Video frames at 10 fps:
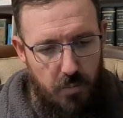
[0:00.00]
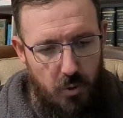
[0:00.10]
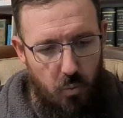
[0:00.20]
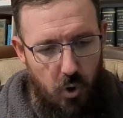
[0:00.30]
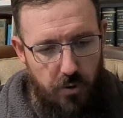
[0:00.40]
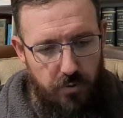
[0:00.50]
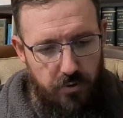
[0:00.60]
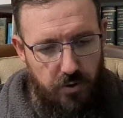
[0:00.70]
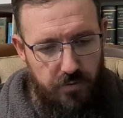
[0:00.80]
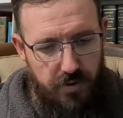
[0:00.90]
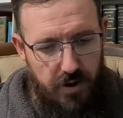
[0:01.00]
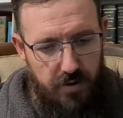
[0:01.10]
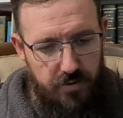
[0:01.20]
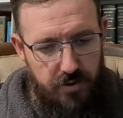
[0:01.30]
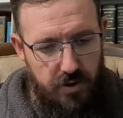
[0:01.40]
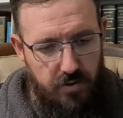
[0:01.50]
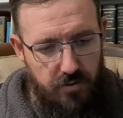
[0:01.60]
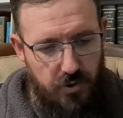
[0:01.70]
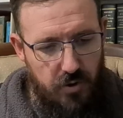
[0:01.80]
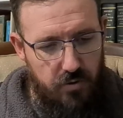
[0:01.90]
But woe to you,
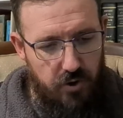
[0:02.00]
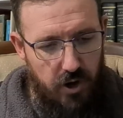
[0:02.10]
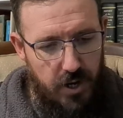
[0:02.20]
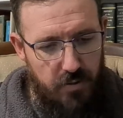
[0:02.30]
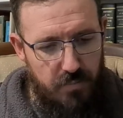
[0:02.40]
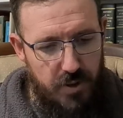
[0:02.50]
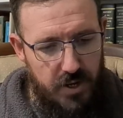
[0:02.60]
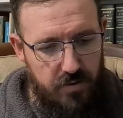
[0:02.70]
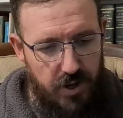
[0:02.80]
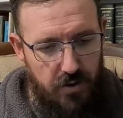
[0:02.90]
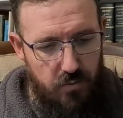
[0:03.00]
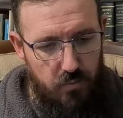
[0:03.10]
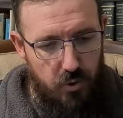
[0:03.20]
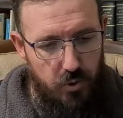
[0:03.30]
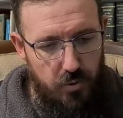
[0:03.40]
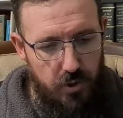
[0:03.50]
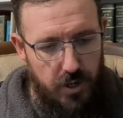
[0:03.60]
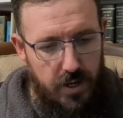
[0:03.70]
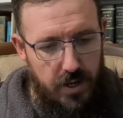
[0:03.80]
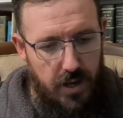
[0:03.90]
Pharisees, for you tithe mint and rue,
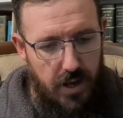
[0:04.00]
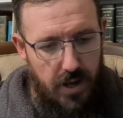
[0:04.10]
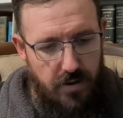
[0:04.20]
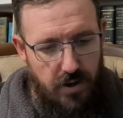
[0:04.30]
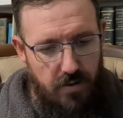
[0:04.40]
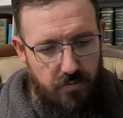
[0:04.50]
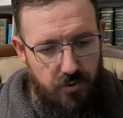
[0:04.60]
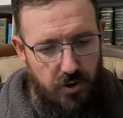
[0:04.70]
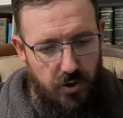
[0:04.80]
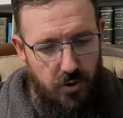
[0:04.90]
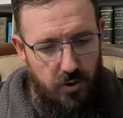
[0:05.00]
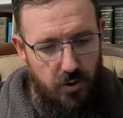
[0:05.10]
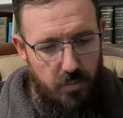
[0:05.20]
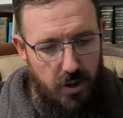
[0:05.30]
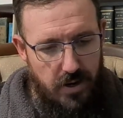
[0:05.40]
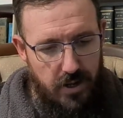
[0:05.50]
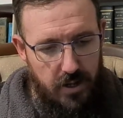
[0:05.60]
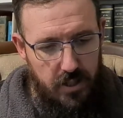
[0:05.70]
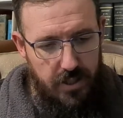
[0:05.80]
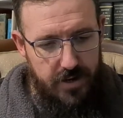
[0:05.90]
and every herb, and
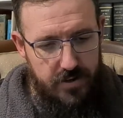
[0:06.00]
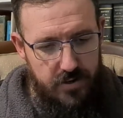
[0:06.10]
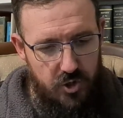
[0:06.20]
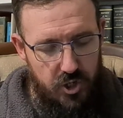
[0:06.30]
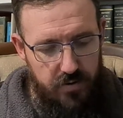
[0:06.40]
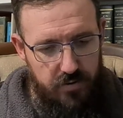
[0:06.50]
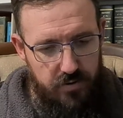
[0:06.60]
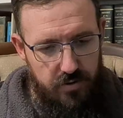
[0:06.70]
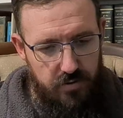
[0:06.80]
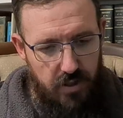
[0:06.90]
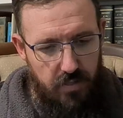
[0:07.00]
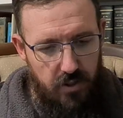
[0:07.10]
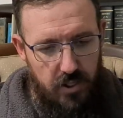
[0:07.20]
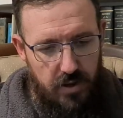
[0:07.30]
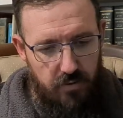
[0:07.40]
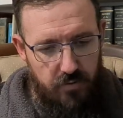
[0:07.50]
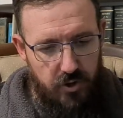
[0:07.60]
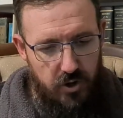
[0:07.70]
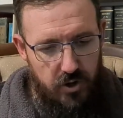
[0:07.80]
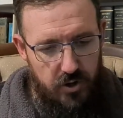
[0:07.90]
neglect justice and the love of
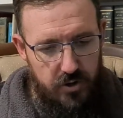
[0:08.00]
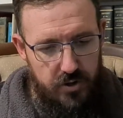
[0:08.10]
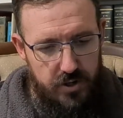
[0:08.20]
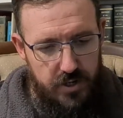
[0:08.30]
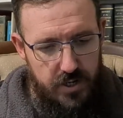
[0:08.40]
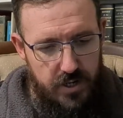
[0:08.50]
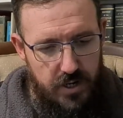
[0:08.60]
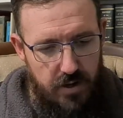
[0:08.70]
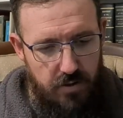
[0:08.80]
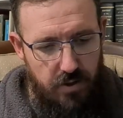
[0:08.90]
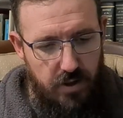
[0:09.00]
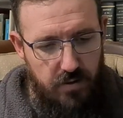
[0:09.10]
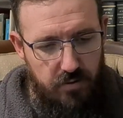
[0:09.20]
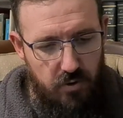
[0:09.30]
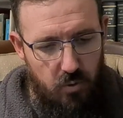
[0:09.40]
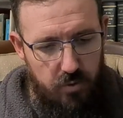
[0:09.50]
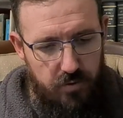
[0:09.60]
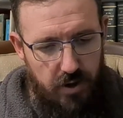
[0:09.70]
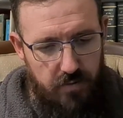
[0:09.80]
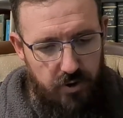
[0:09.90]
God. These you
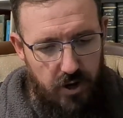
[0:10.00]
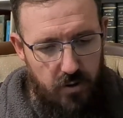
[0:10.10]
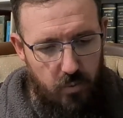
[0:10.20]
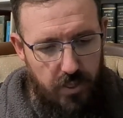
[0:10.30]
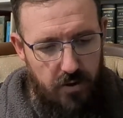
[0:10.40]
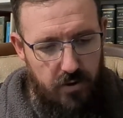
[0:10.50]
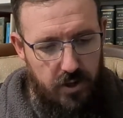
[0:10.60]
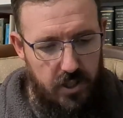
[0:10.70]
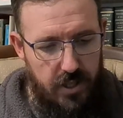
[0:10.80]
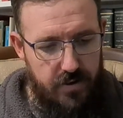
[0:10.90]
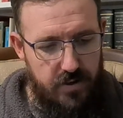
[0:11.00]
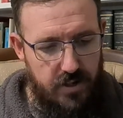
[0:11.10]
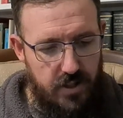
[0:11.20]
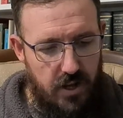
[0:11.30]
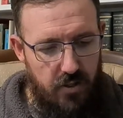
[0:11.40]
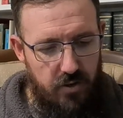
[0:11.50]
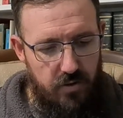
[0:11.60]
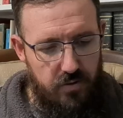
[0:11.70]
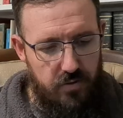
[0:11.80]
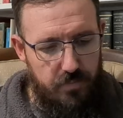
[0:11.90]
ought to have done without neglecting the
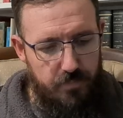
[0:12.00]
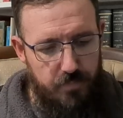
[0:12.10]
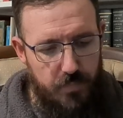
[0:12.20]
others.